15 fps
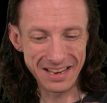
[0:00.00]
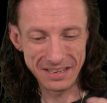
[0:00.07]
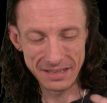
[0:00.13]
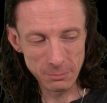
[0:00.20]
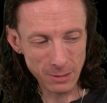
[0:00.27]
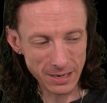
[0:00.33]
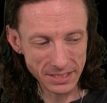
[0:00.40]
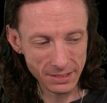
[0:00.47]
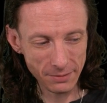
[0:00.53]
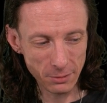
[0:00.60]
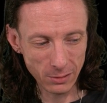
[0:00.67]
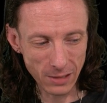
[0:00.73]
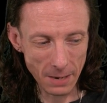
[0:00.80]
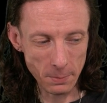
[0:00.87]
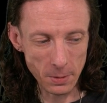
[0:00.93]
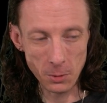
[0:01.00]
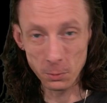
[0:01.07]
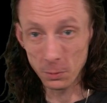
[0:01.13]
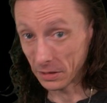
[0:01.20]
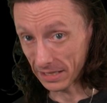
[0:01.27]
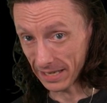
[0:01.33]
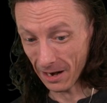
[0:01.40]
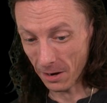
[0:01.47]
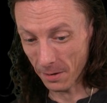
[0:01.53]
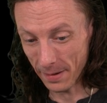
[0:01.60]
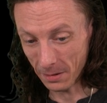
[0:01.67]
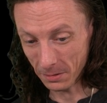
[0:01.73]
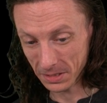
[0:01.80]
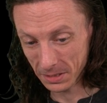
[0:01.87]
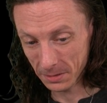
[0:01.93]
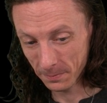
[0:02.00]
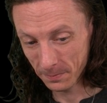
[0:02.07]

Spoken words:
the rest of the line we don't really care about.